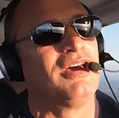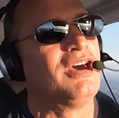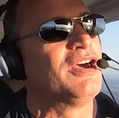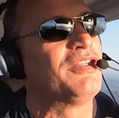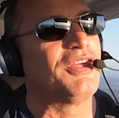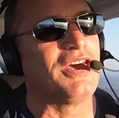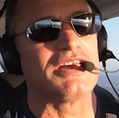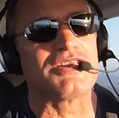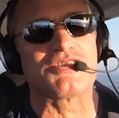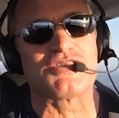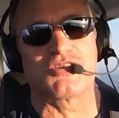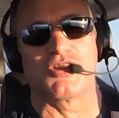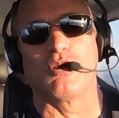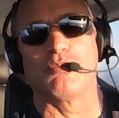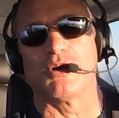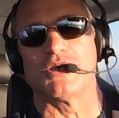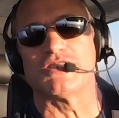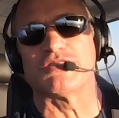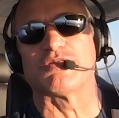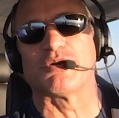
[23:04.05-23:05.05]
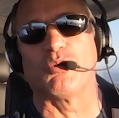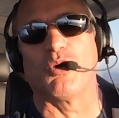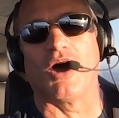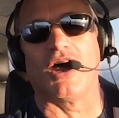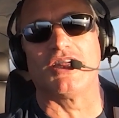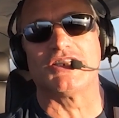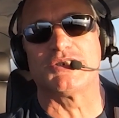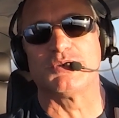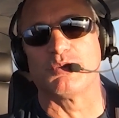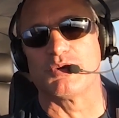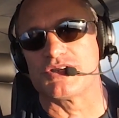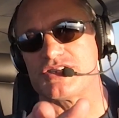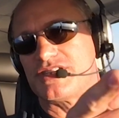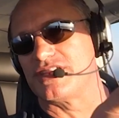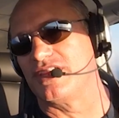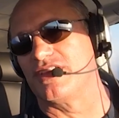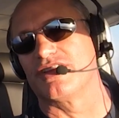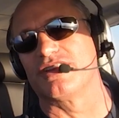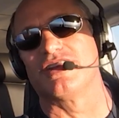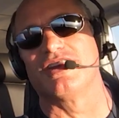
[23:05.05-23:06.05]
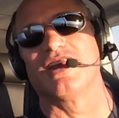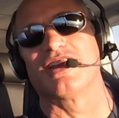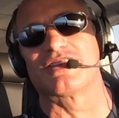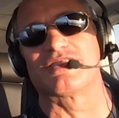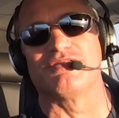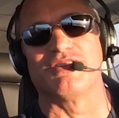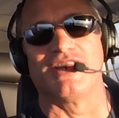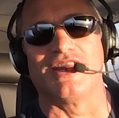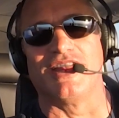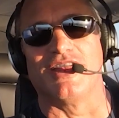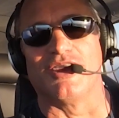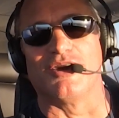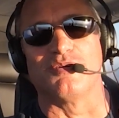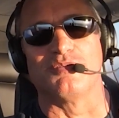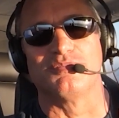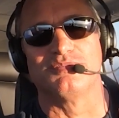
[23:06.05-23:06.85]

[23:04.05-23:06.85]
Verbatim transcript: Thanks so much for watching. We'll see you on the next video.